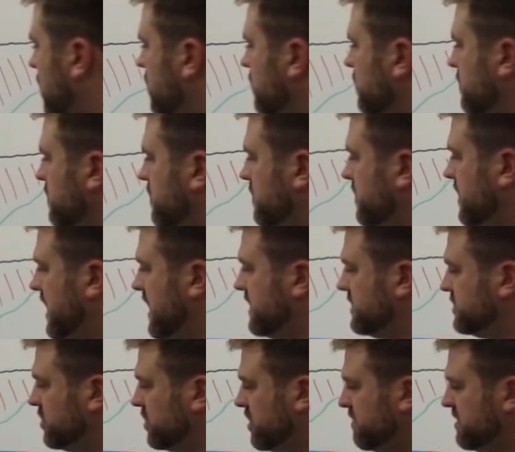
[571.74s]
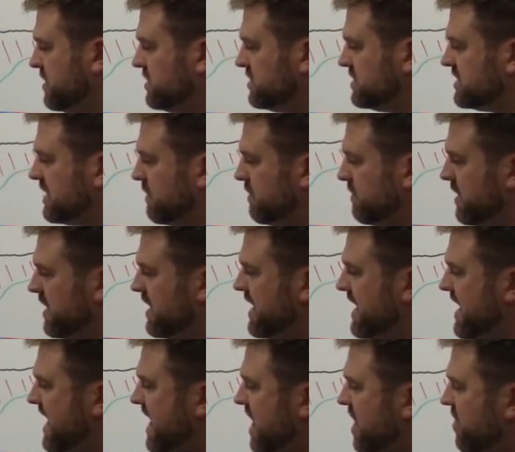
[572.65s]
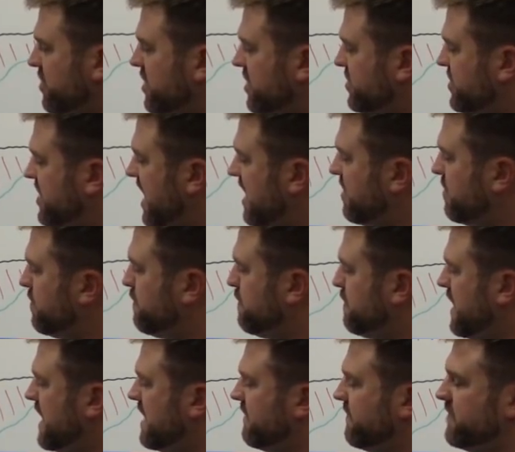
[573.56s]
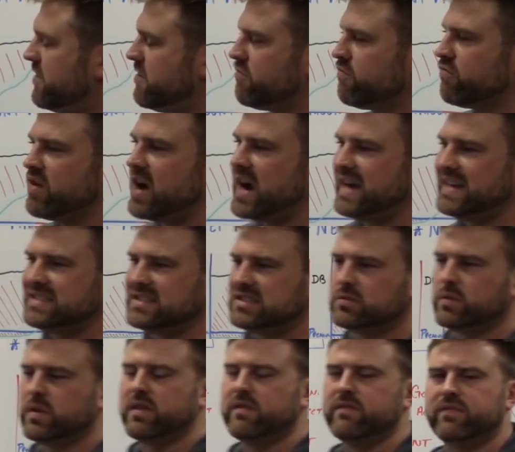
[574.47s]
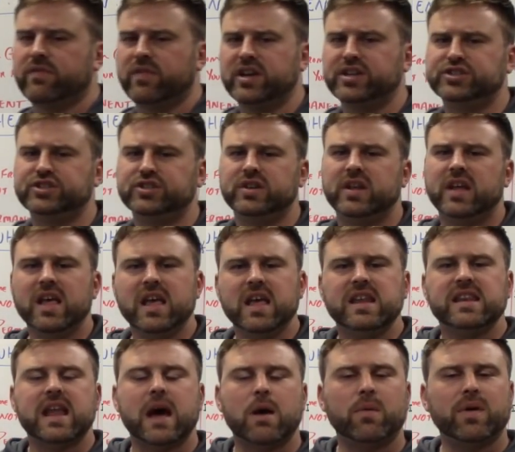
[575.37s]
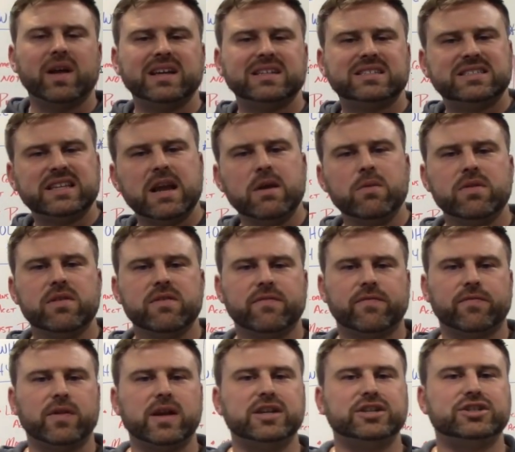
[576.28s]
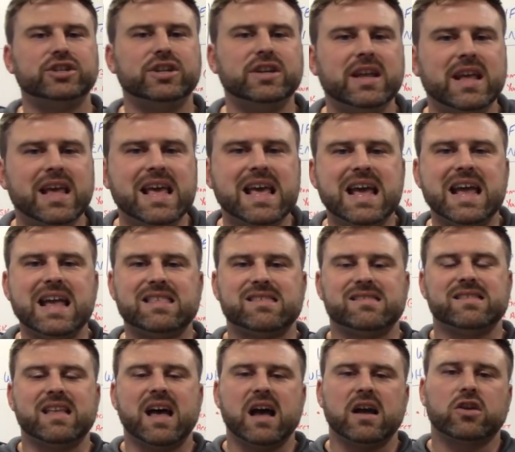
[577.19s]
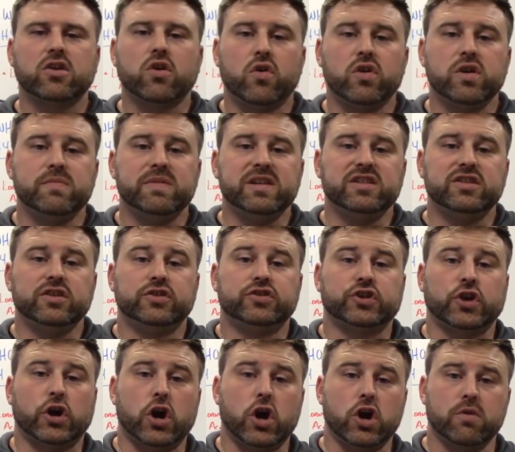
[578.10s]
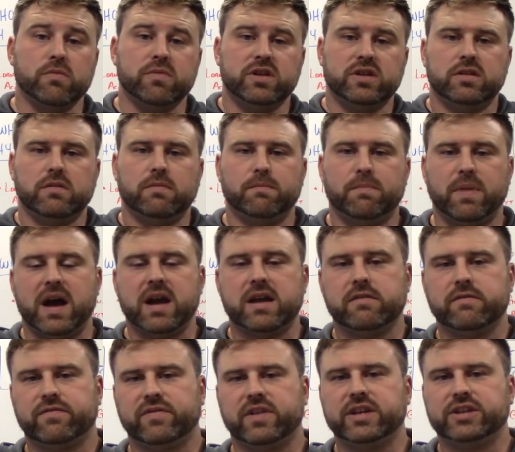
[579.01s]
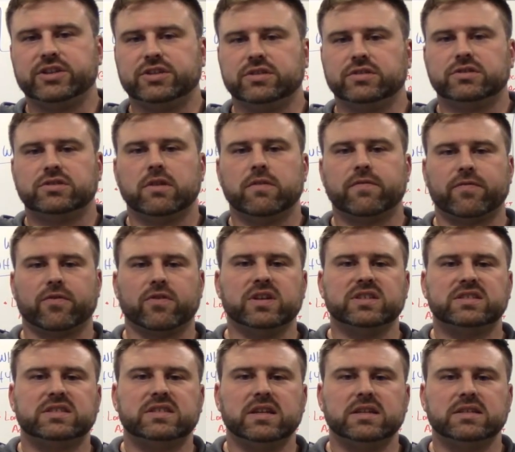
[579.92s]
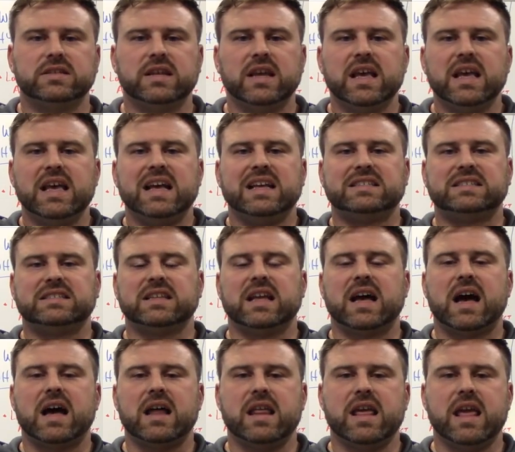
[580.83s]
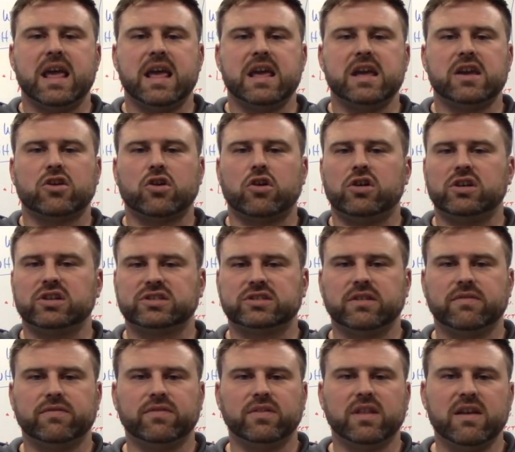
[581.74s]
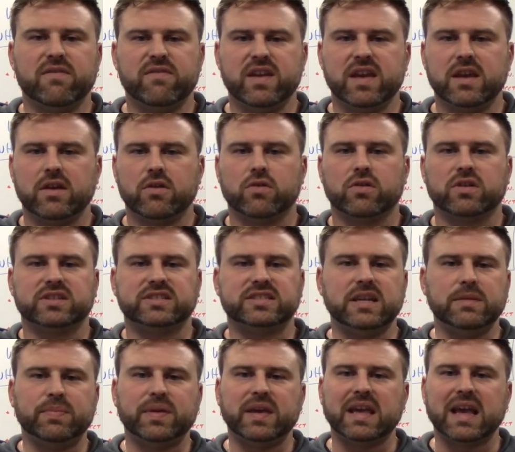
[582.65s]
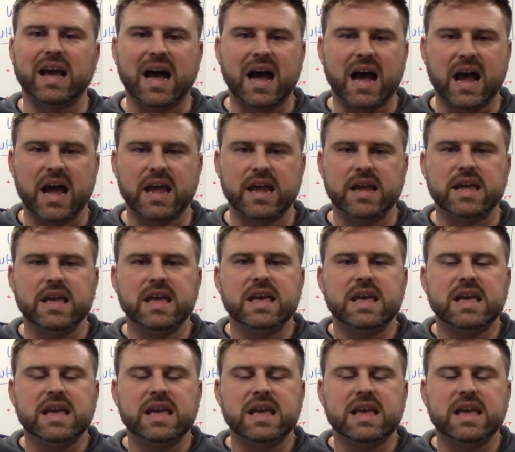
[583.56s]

loan, okay? So it can be used as a supplement. The death benefit rises with inflation. Now, when I say with inflation, it's not going to be determined by inflation. So for instance, it's not a cost of living or a CPI